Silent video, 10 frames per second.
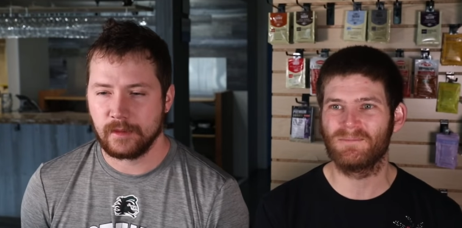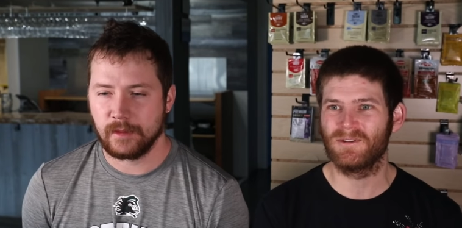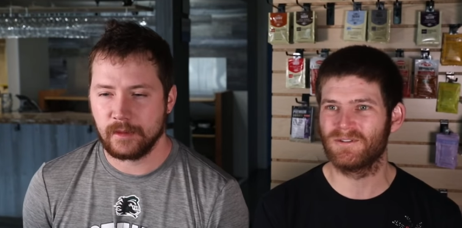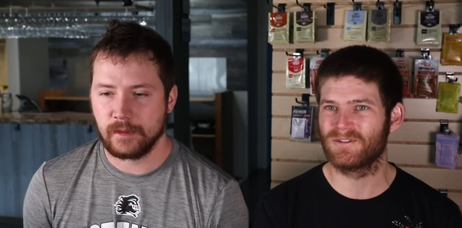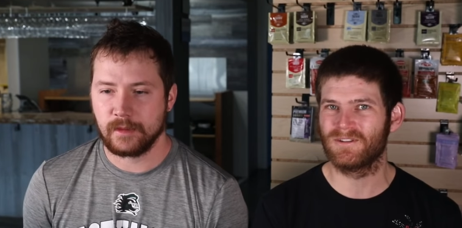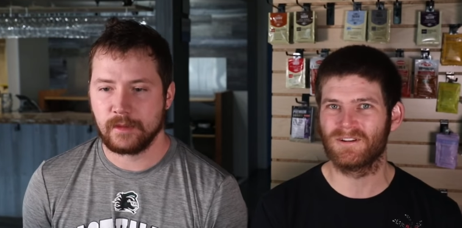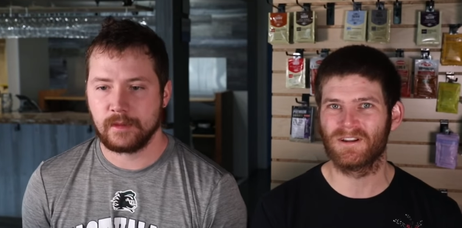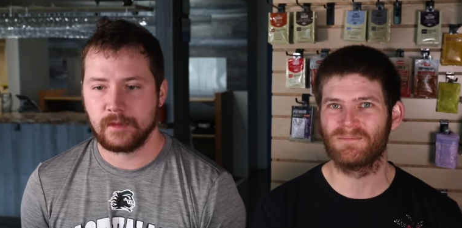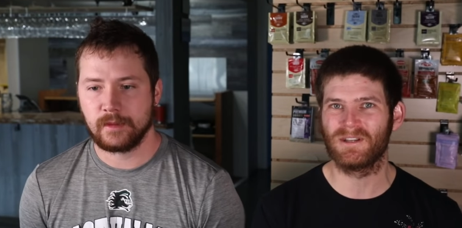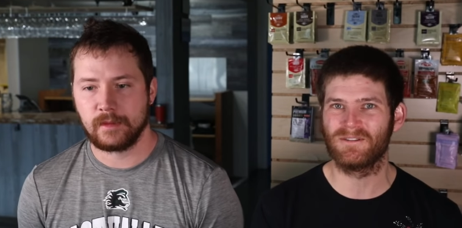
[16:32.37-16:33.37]
Speaker 1: usually you're
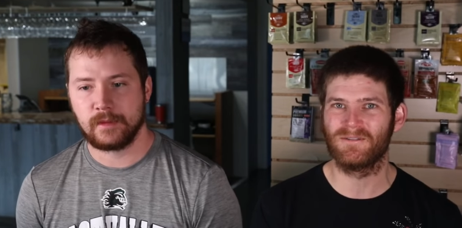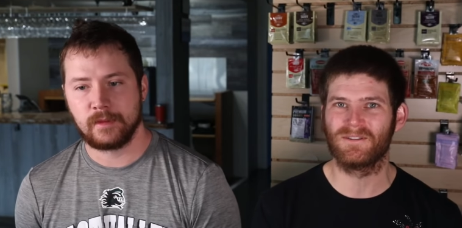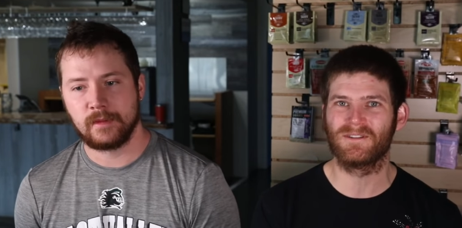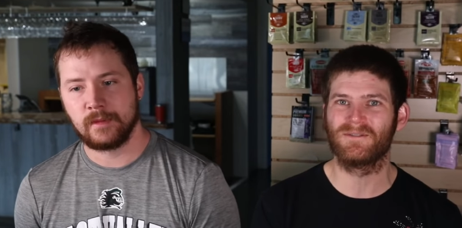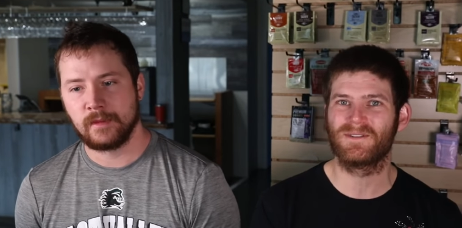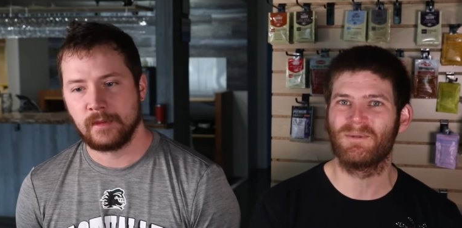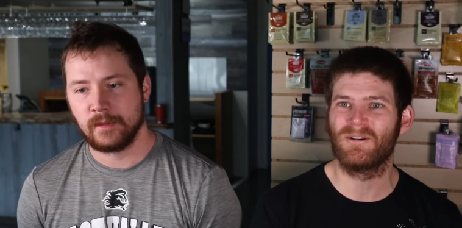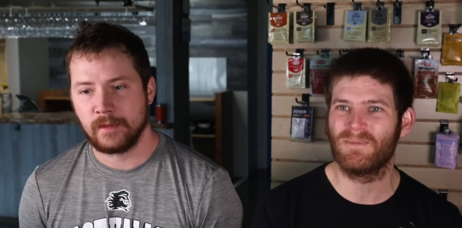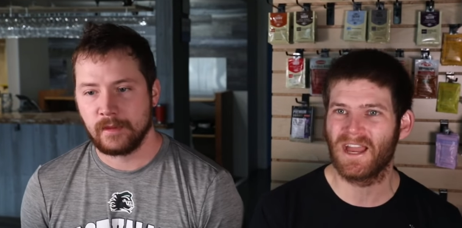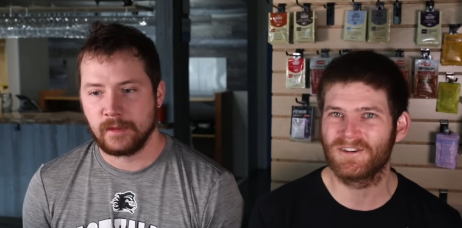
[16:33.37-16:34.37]
going to be doing those
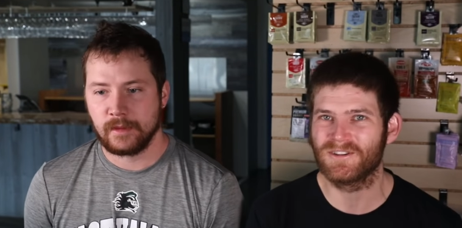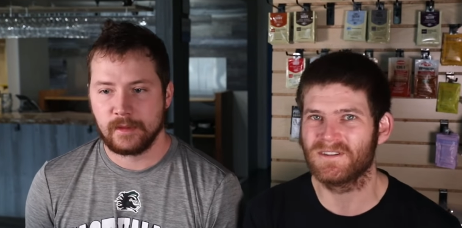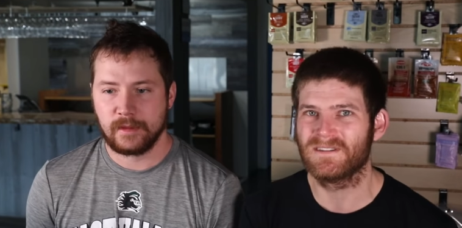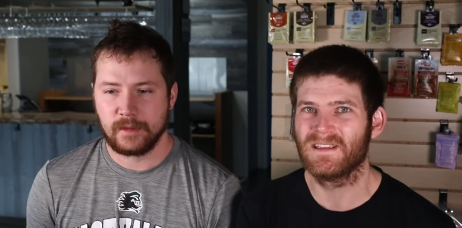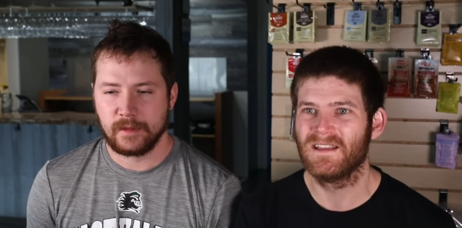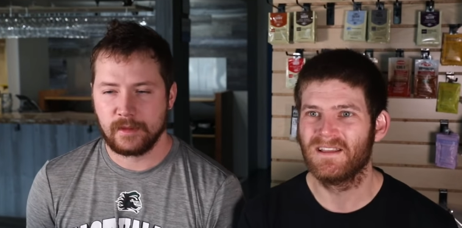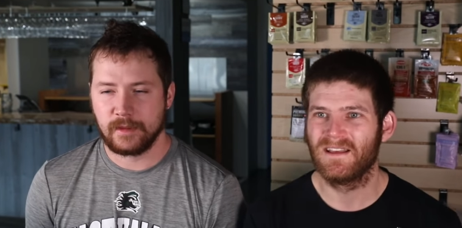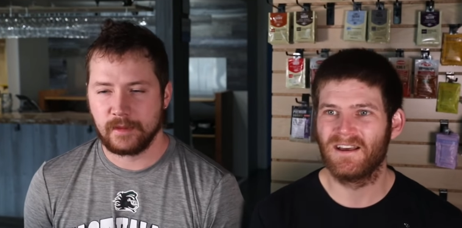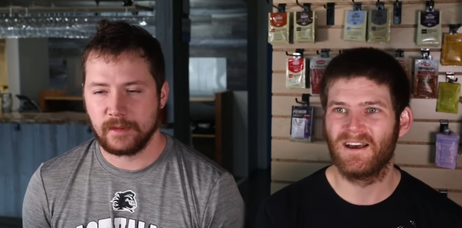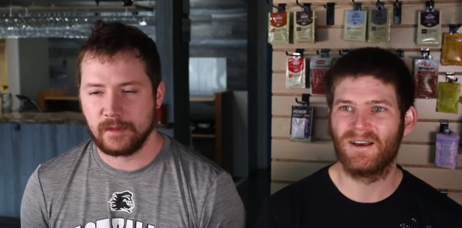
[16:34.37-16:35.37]
small batches.
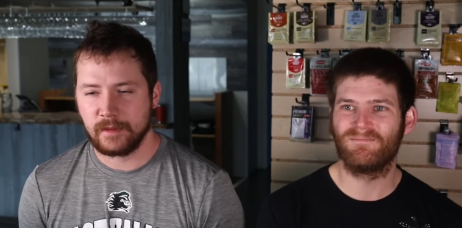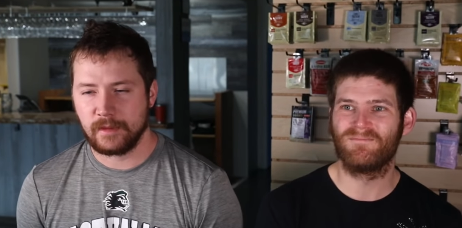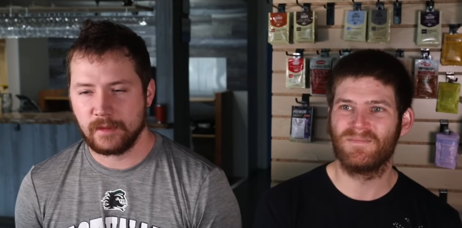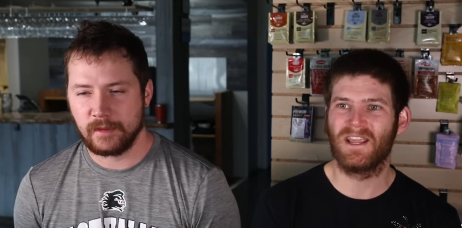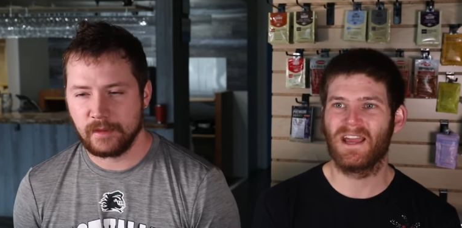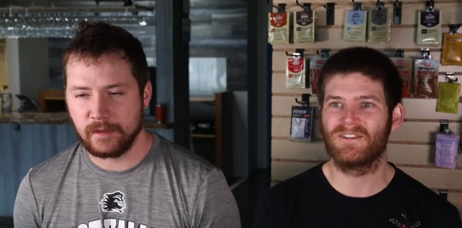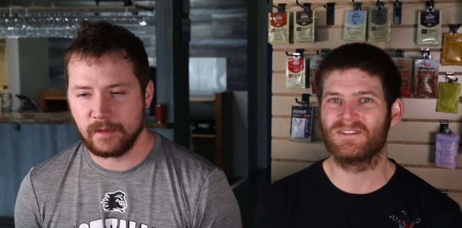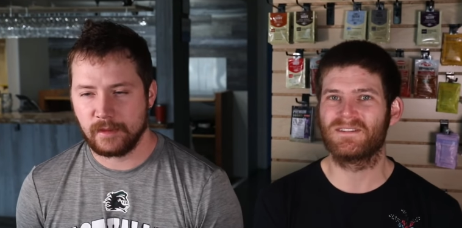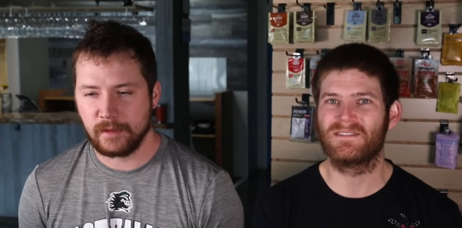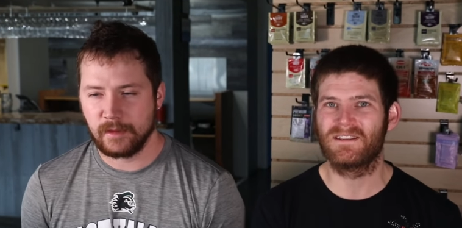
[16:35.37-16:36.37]
Um, yeah,
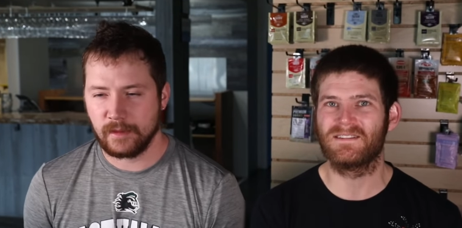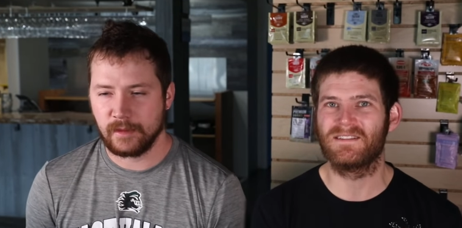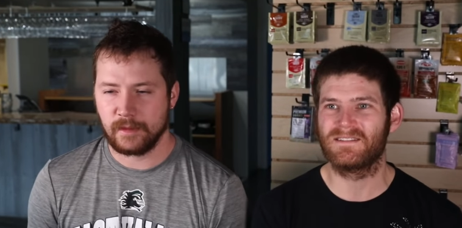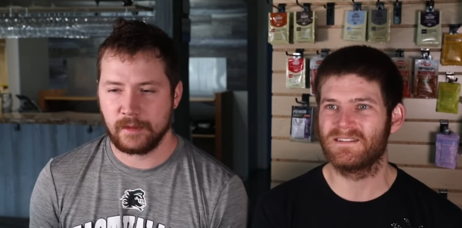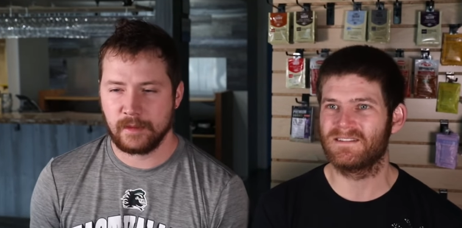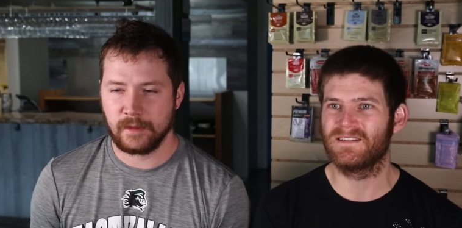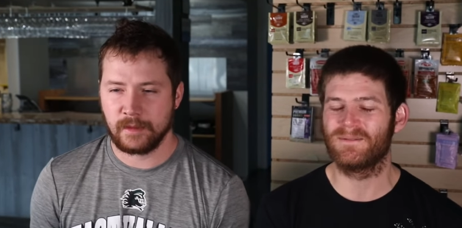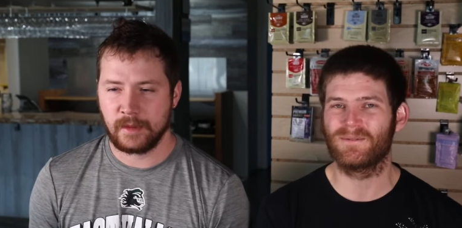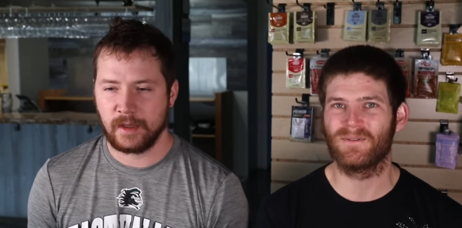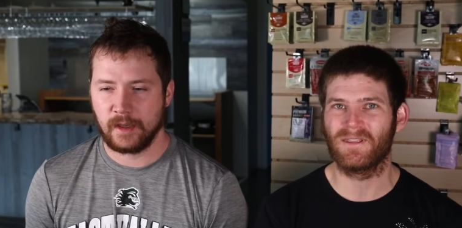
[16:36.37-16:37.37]
just consistency
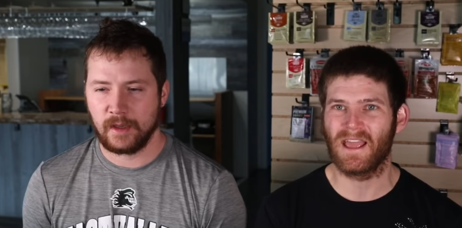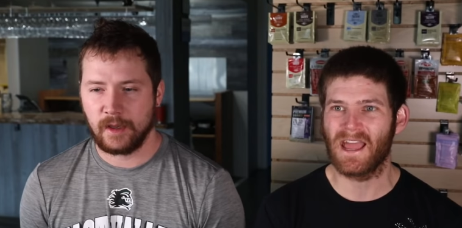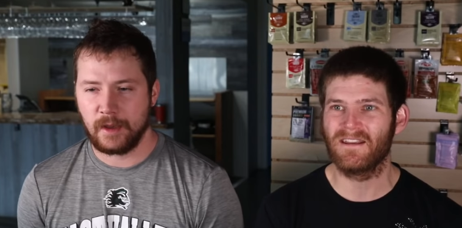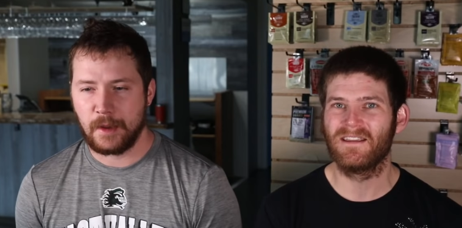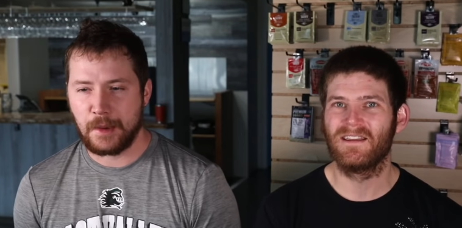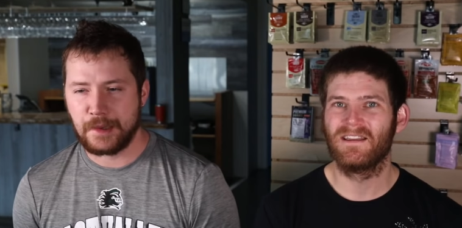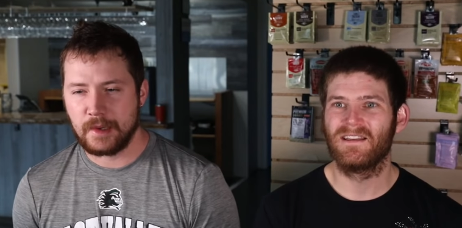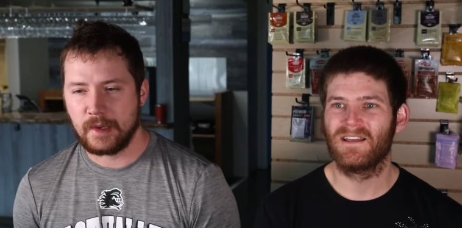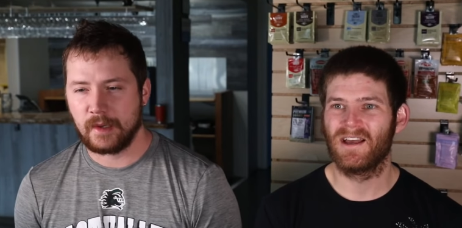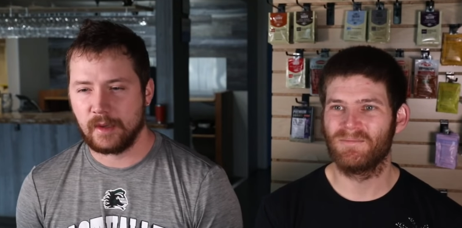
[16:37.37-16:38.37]
through that.
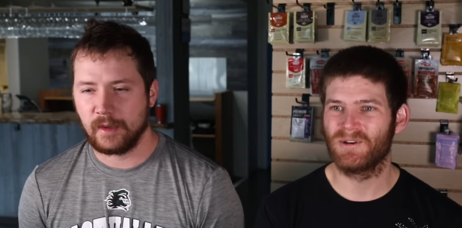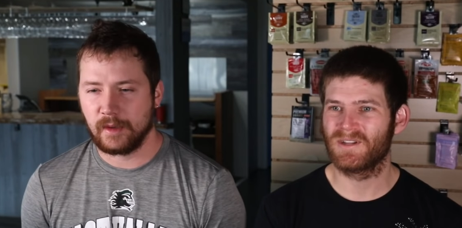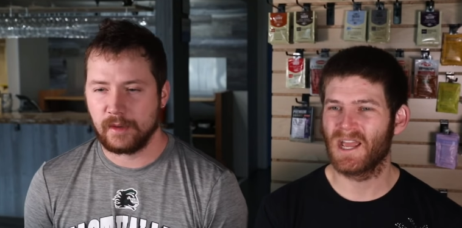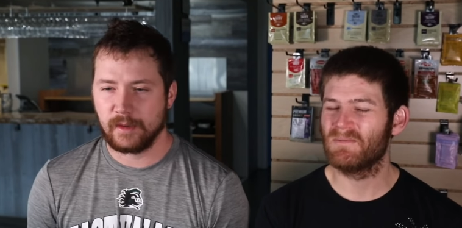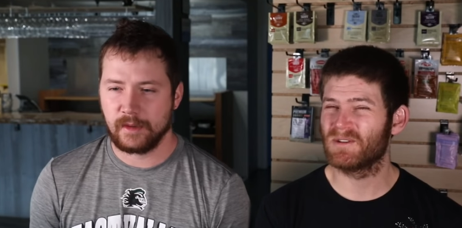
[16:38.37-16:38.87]
Um, your times are